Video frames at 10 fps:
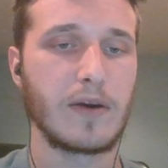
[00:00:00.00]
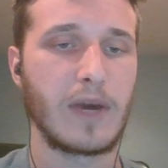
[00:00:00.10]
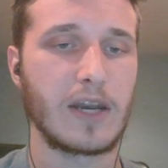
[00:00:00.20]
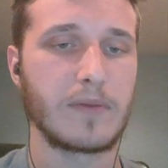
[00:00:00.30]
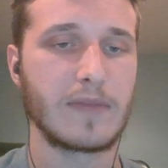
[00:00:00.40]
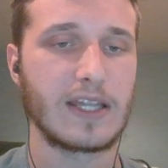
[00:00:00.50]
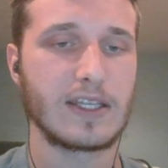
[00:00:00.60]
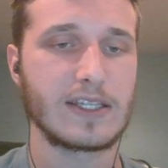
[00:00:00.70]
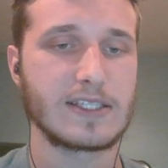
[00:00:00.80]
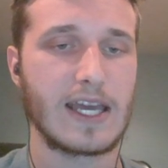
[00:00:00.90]
it bottomed at
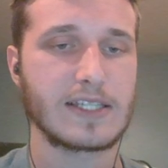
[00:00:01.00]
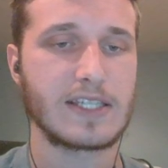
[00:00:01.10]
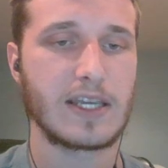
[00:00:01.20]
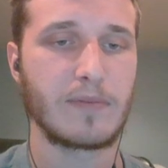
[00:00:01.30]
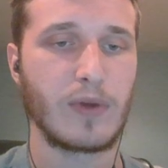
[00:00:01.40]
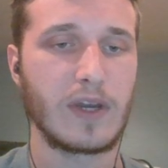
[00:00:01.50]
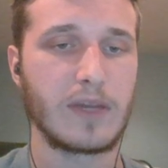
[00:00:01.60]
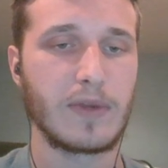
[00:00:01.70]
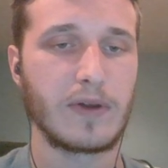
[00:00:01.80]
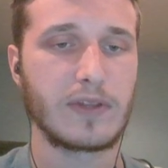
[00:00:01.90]
the exact same
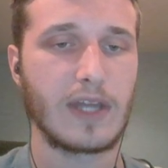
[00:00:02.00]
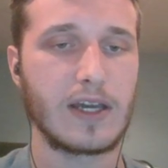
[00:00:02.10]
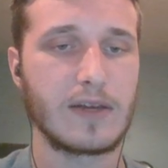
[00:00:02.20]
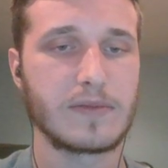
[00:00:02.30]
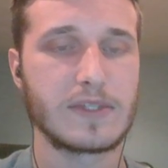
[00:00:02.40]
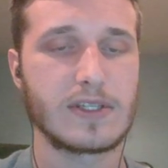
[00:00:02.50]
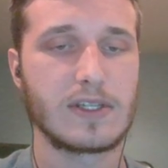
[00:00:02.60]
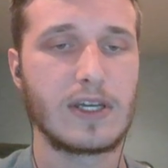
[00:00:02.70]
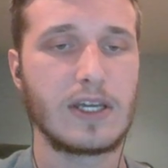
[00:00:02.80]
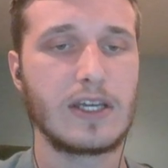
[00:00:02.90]
point both times.
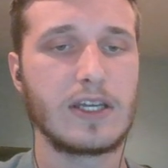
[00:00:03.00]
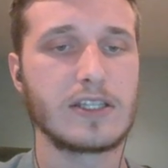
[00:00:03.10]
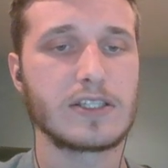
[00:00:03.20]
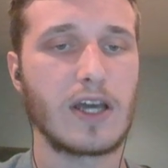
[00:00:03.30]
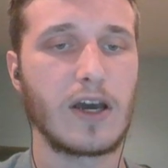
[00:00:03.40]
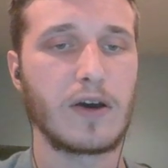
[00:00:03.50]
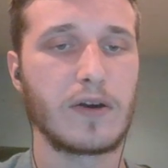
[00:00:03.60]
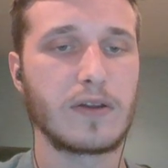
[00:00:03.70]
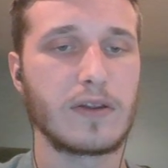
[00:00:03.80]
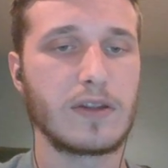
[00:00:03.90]

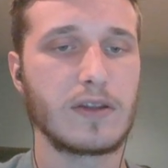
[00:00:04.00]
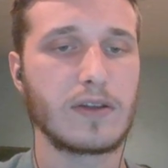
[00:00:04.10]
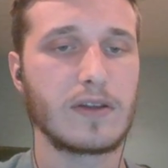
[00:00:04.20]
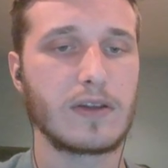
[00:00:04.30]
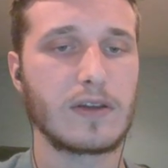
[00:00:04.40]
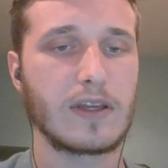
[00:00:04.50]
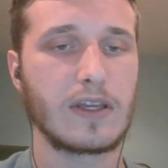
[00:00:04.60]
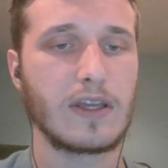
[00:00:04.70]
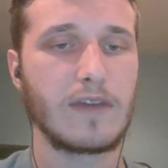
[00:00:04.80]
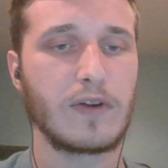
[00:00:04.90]
So
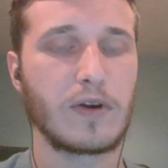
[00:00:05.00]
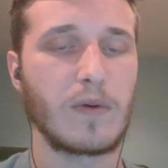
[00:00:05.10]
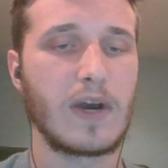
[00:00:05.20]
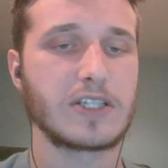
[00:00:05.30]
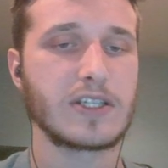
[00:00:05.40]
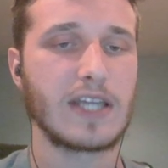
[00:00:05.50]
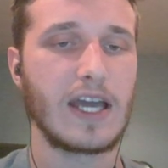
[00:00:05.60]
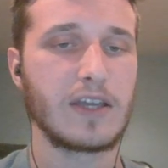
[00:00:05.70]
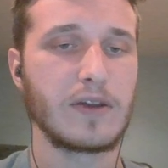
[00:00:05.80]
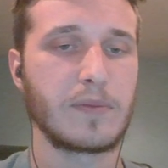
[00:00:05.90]
if you were watching
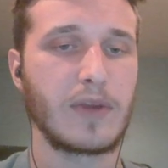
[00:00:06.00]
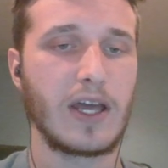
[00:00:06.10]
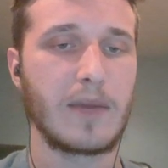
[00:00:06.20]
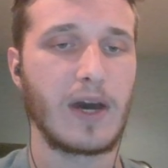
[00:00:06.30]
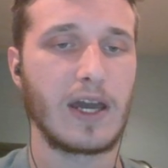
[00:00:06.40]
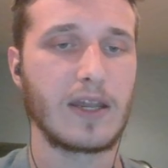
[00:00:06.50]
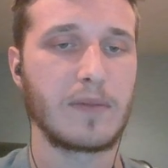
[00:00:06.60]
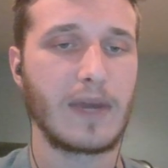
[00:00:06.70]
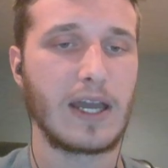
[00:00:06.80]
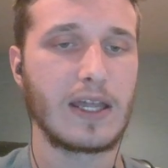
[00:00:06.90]
that, you'd have probably bought
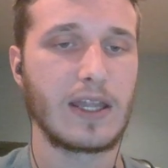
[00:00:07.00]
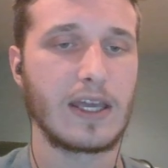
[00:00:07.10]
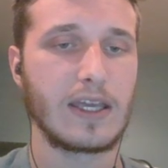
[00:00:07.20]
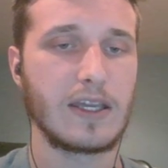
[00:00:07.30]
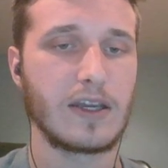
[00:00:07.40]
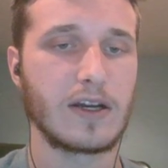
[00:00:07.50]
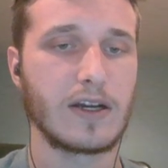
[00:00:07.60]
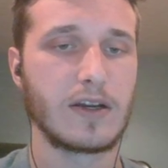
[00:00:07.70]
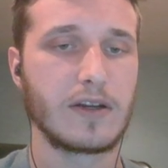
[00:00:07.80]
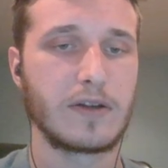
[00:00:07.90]
it by like
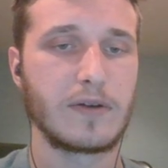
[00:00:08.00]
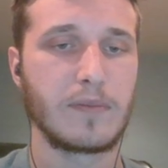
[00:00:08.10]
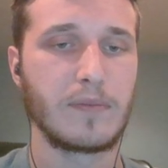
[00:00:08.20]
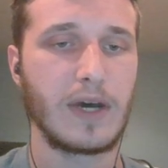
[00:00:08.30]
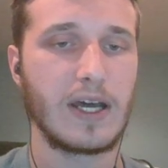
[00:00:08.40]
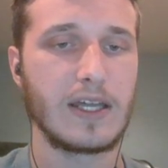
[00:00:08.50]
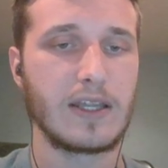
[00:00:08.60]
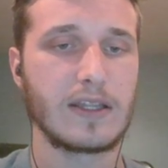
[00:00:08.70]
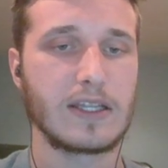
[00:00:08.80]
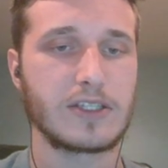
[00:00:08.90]
here,
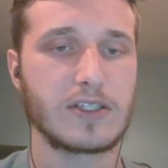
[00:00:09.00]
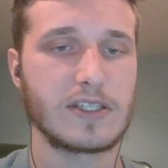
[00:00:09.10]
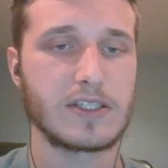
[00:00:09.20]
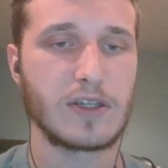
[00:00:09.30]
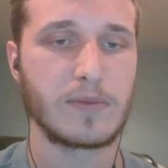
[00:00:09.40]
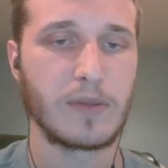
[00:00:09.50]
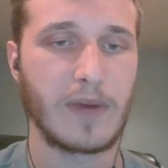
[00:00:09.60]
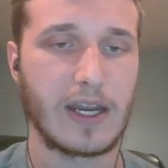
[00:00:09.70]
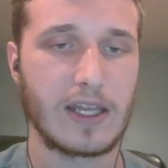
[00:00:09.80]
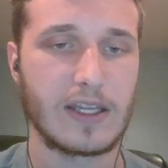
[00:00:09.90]
but let's just assume you
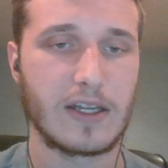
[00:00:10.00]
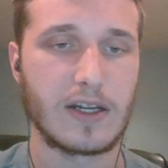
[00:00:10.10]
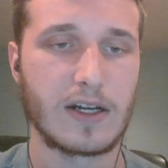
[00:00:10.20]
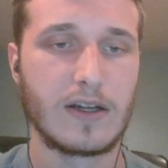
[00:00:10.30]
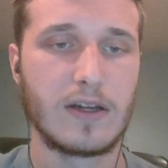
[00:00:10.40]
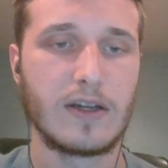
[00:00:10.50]
bought it here.